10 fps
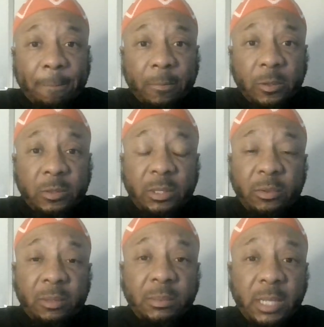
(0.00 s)
You see
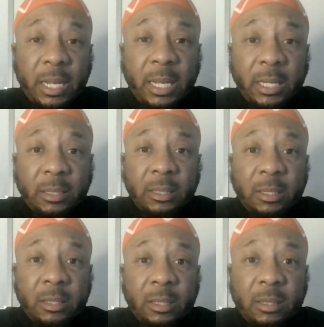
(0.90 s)
what I'm saying?
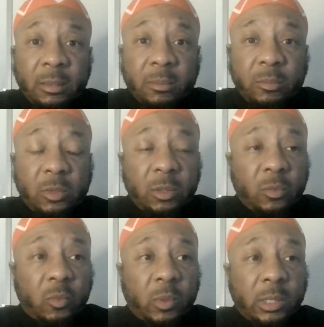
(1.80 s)

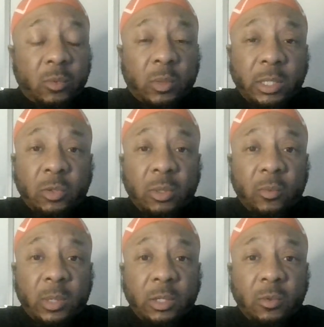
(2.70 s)
When
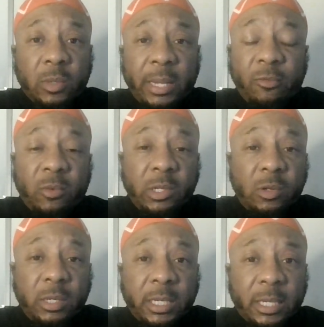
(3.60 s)
you
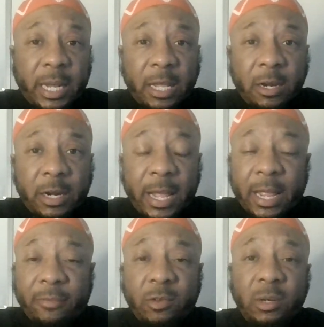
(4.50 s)
look at the internet,
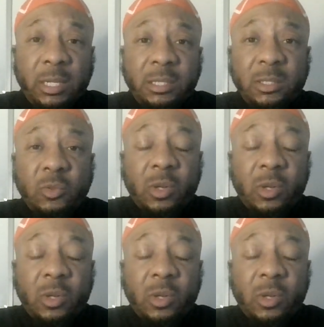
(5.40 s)
if you listen to a